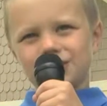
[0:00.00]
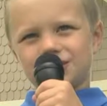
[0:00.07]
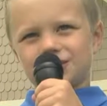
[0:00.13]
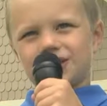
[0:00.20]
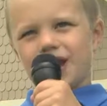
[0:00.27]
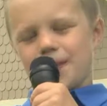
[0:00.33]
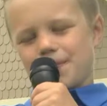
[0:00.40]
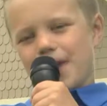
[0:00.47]
you
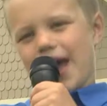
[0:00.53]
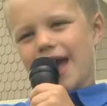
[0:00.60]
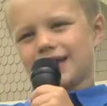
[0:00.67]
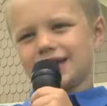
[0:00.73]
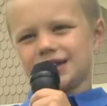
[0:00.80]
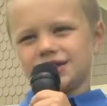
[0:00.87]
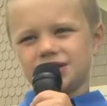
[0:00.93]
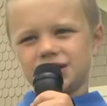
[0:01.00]
stop at
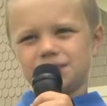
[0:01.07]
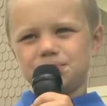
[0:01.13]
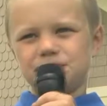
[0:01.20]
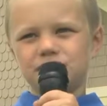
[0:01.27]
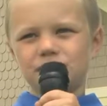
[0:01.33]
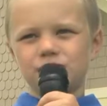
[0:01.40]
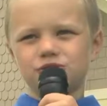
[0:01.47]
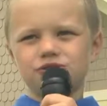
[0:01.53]
any
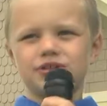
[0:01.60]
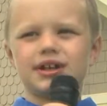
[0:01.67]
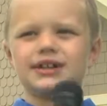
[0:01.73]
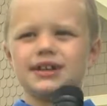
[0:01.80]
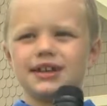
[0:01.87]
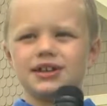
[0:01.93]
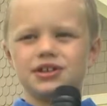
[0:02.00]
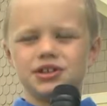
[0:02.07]
GPO
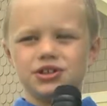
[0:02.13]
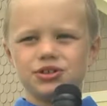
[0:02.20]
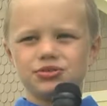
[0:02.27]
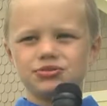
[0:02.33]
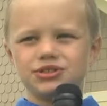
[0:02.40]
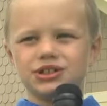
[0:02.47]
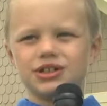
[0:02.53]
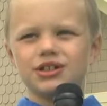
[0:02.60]
credit
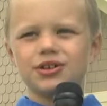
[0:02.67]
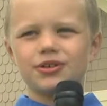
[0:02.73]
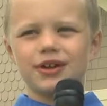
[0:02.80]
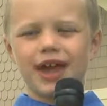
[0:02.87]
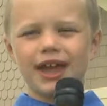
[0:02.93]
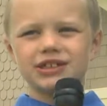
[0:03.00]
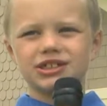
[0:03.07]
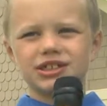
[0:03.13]
union
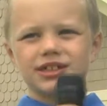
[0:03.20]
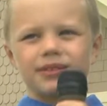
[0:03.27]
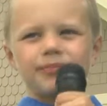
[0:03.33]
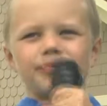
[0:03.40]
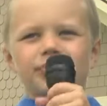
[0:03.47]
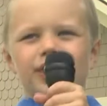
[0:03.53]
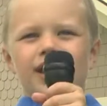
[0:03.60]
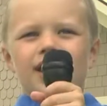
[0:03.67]
location,
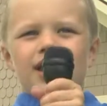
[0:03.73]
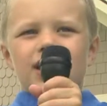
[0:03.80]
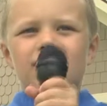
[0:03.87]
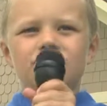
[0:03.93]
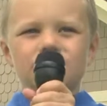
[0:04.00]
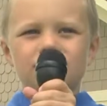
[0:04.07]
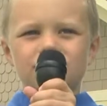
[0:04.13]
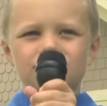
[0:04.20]

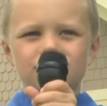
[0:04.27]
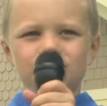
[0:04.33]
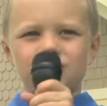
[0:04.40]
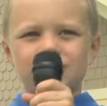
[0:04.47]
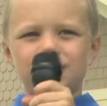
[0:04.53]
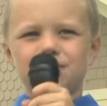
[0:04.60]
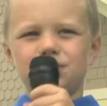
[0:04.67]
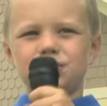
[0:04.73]
you
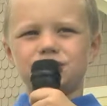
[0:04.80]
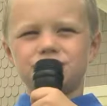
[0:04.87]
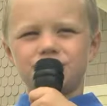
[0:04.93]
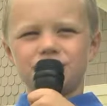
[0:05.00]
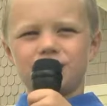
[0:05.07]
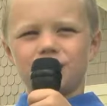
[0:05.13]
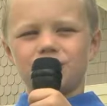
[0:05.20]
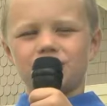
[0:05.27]
can purchase
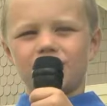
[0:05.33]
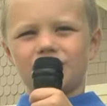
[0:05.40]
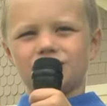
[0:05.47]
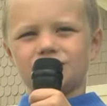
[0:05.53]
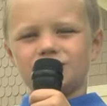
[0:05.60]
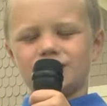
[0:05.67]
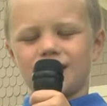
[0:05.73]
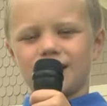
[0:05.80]
a
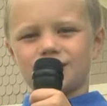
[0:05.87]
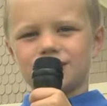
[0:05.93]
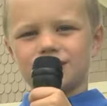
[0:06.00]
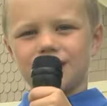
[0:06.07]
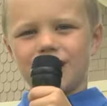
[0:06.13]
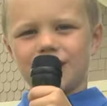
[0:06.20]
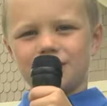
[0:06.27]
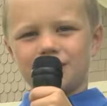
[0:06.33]

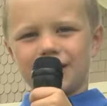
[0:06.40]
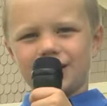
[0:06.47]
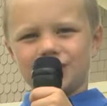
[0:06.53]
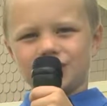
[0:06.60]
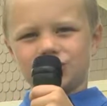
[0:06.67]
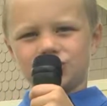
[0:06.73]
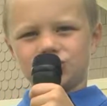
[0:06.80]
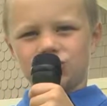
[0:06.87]
$100,000
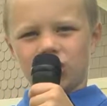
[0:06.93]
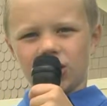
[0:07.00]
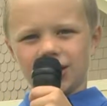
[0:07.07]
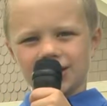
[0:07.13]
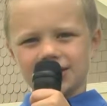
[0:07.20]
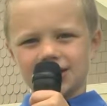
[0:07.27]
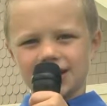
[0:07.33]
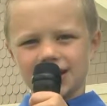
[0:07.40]
miracle
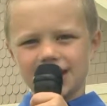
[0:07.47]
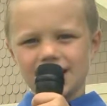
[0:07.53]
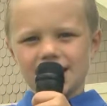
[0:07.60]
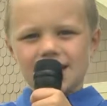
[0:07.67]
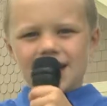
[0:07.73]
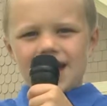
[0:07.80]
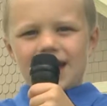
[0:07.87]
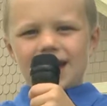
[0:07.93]
drawing ticket
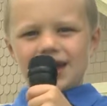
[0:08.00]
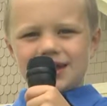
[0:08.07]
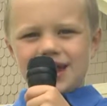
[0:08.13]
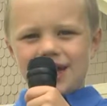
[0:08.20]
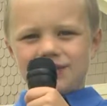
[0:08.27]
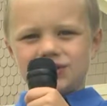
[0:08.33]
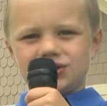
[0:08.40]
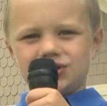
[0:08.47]
and
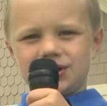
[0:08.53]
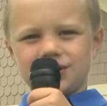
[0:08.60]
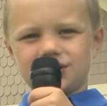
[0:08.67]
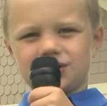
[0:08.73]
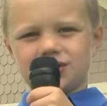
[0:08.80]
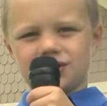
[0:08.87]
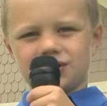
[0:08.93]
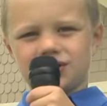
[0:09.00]
have a
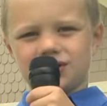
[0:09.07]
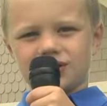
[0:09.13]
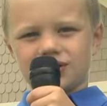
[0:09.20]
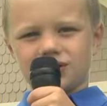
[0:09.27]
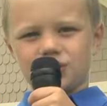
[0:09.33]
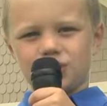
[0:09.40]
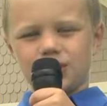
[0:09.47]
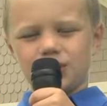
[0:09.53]
chance
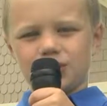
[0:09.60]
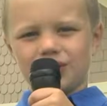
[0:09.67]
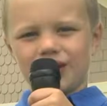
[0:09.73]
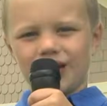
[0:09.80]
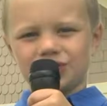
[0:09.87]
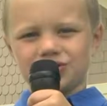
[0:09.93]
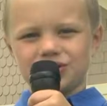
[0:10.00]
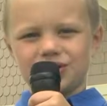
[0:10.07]
to win
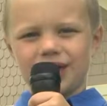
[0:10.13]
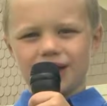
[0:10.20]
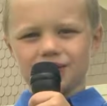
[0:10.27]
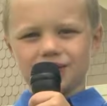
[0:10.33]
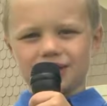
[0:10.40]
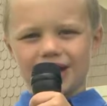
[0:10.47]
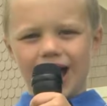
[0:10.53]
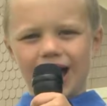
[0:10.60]

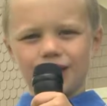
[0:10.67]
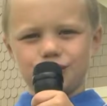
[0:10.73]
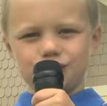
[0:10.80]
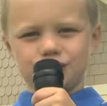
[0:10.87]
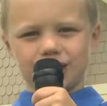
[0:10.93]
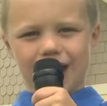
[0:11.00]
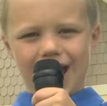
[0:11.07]
$100,000